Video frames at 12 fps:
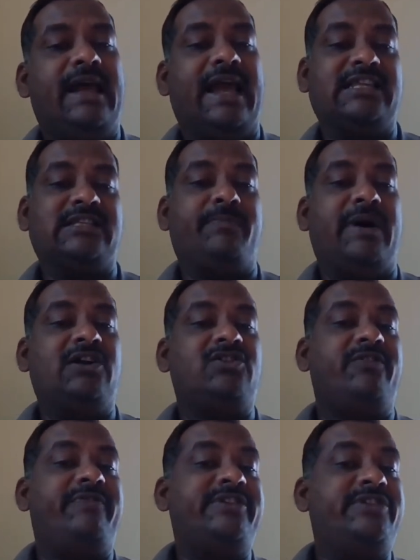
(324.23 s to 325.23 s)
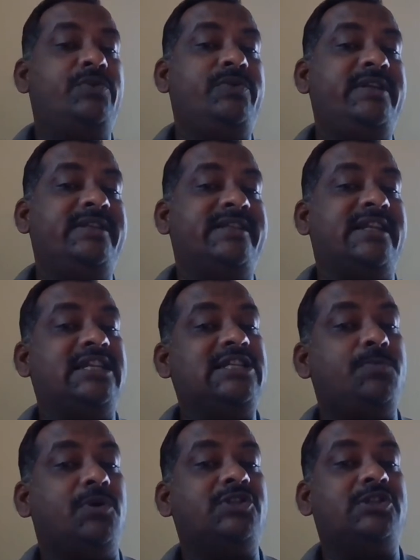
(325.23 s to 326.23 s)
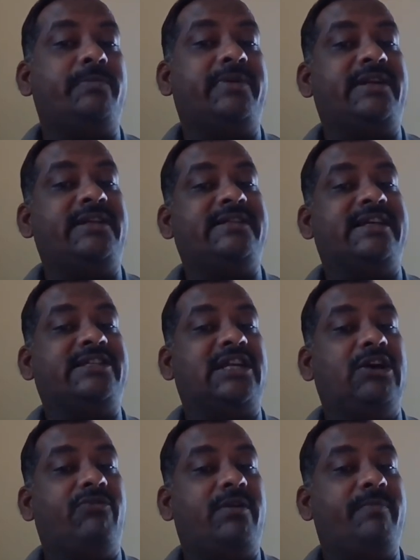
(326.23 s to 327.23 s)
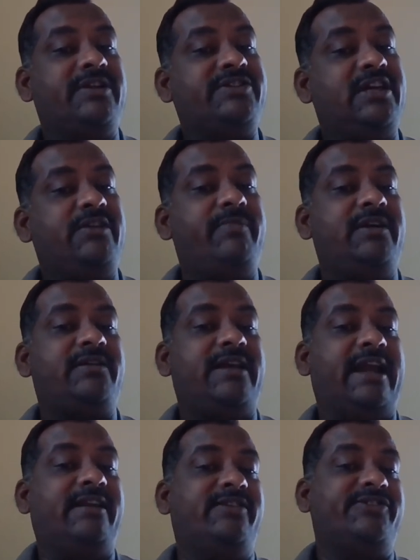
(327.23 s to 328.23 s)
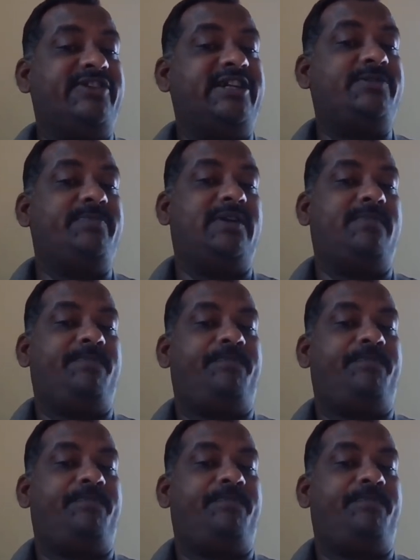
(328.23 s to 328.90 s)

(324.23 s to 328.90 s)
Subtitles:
as a part of his duties and responsibilities as a government servant and statesman.